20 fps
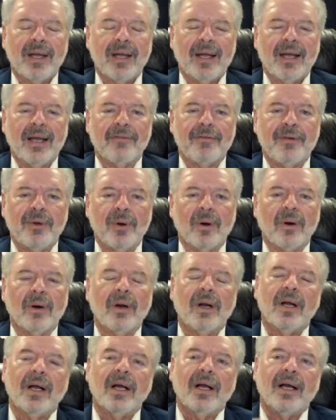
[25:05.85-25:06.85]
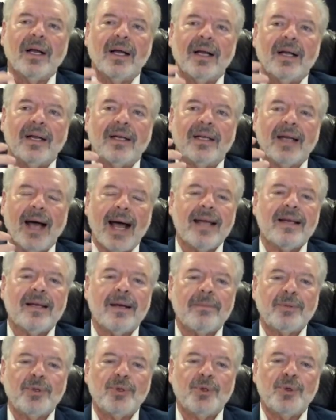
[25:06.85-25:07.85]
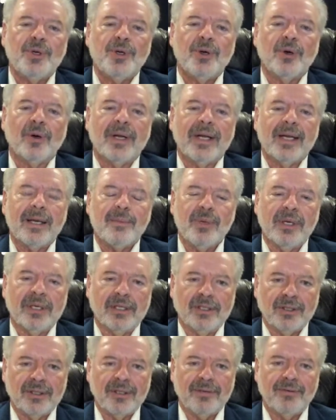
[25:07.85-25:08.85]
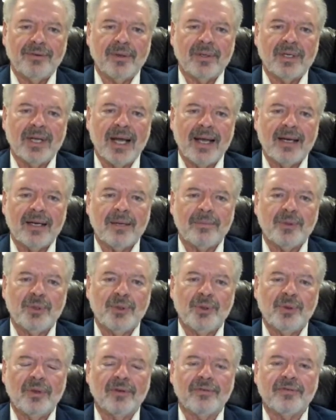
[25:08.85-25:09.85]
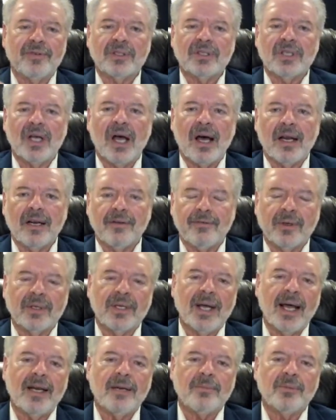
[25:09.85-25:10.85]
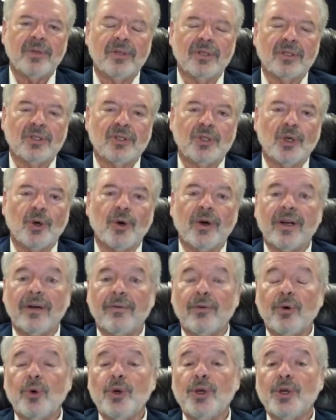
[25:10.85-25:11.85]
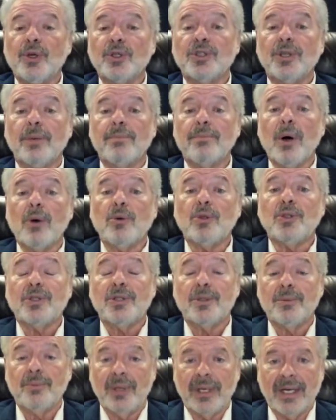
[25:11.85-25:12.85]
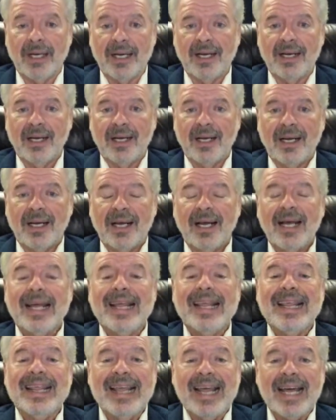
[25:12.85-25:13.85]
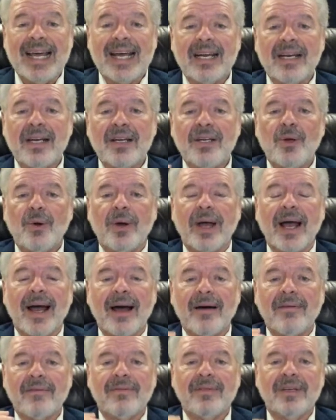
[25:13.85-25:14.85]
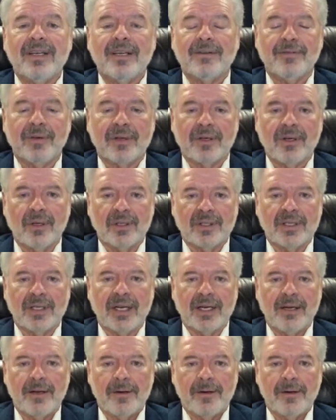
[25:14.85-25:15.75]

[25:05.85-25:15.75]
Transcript: If you're tied up to your image, if you're tied up to the facade, if you're tied up to the story of who you're supposed to be, then you have difficulty.